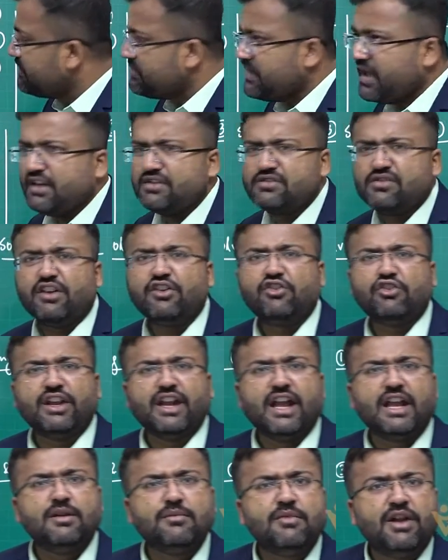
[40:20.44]
is minus y. You can
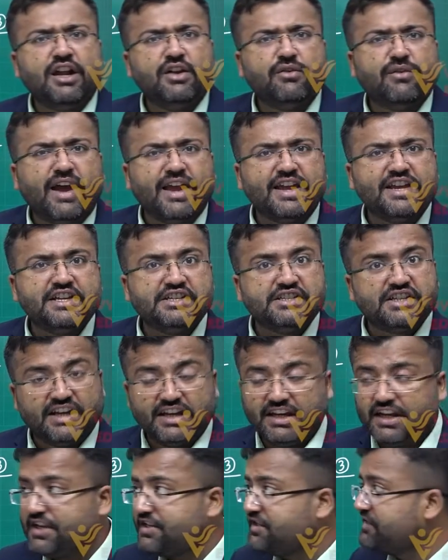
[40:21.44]
eliminate y easily,
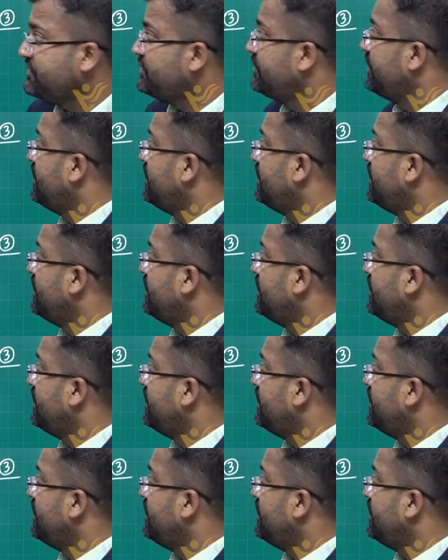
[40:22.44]
yes.